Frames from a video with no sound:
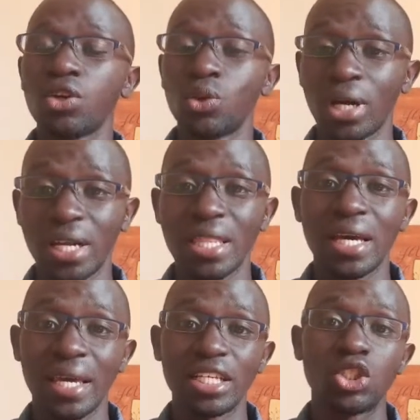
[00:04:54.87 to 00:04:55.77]
row, you can
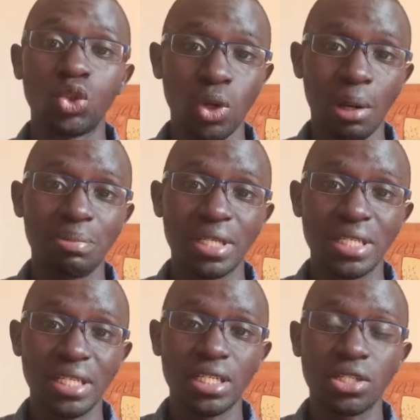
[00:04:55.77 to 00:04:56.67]
either get two captain
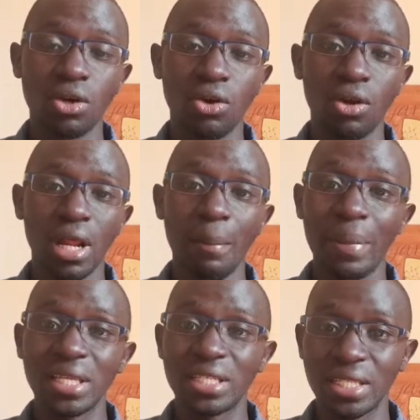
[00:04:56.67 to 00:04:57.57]
seats or a
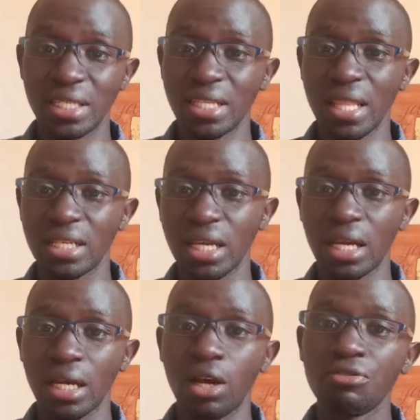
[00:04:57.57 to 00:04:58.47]
bench seat that can
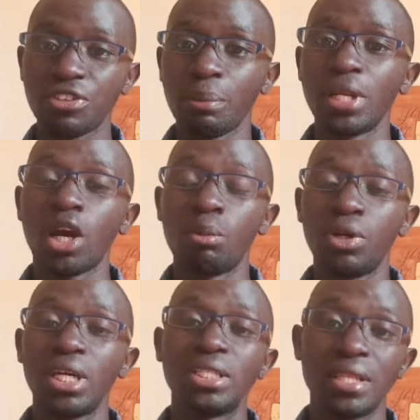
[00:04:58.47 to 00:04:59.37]
comfortably
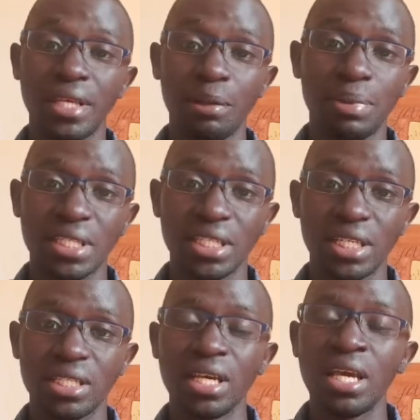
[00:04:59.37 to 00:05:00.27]
accommodate 3
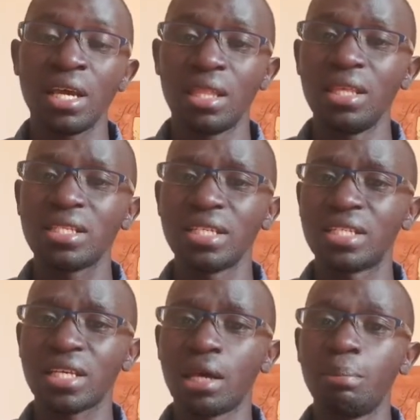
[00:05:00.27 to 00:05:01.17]
passengers. These
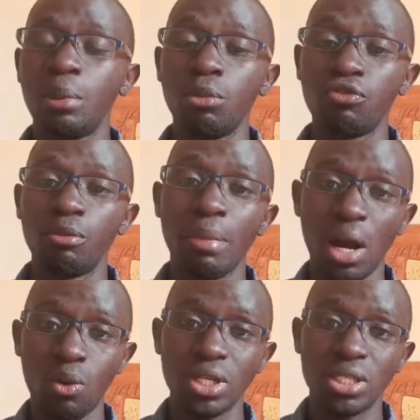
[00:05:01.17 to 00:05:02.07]
seats can be moved
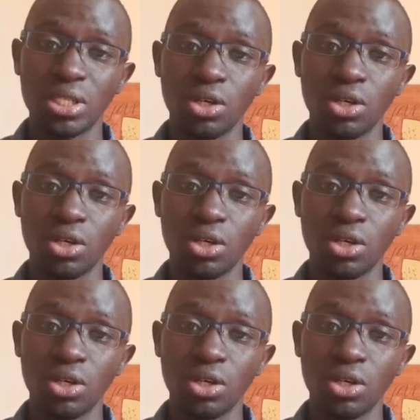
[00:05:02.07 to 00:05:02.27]
backwards